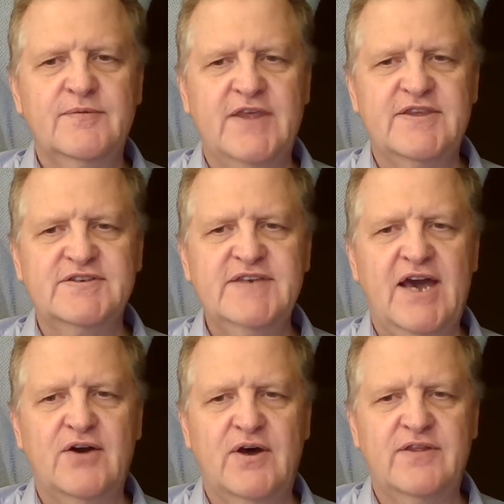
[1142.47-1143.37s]
they just
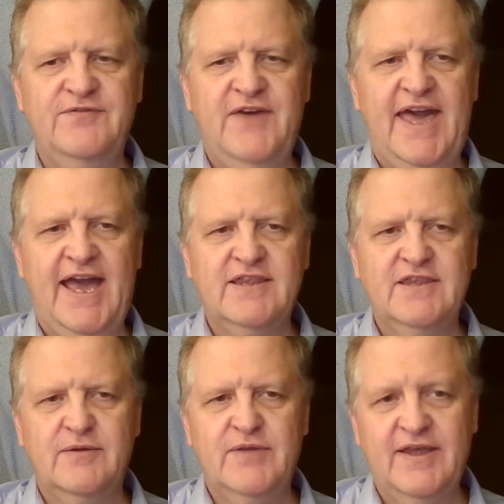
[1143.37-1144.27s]
count on the fact
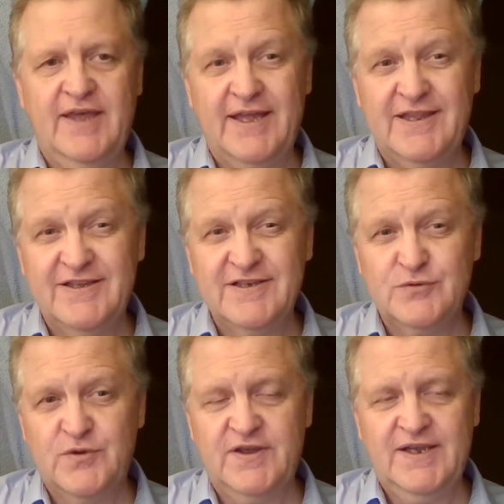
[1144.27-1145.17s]
that they end
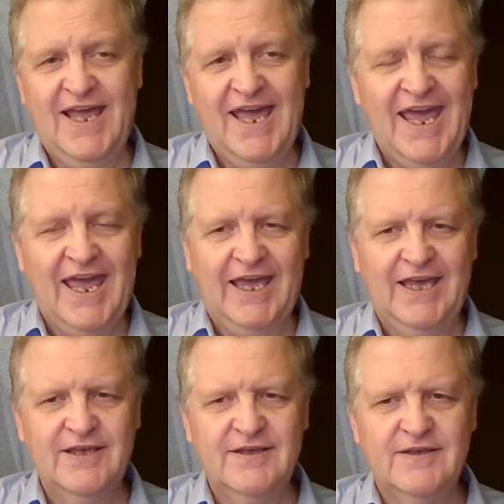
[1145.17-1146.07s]
this with an
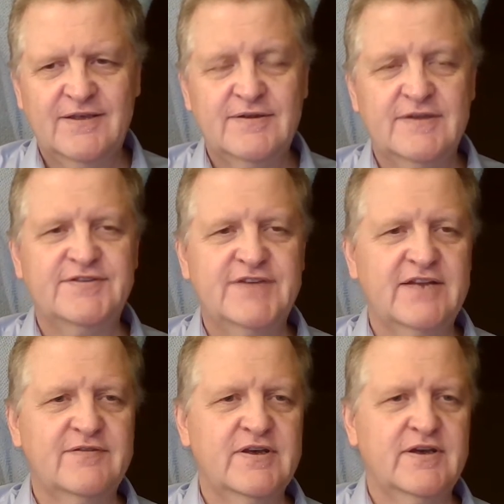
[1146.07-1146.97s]
A
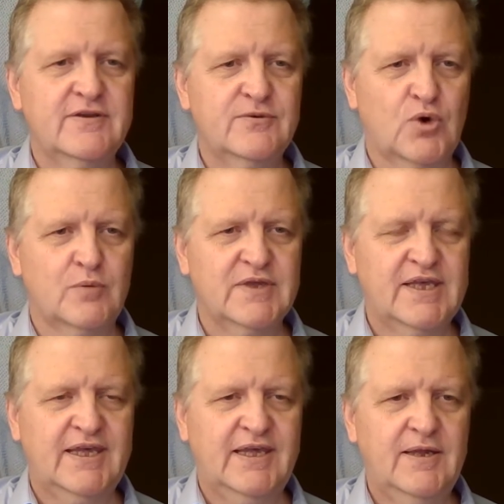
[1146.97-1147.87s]
instead of the normal
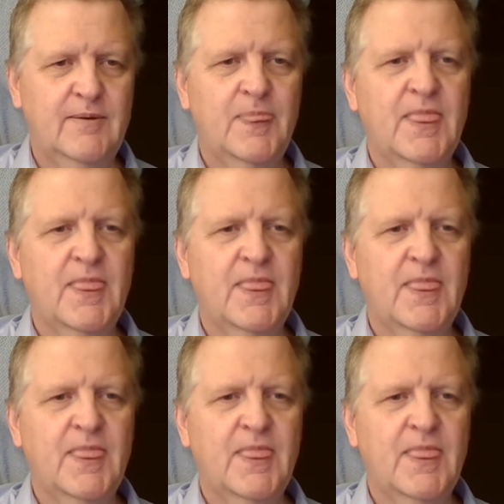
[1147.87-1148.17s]
E,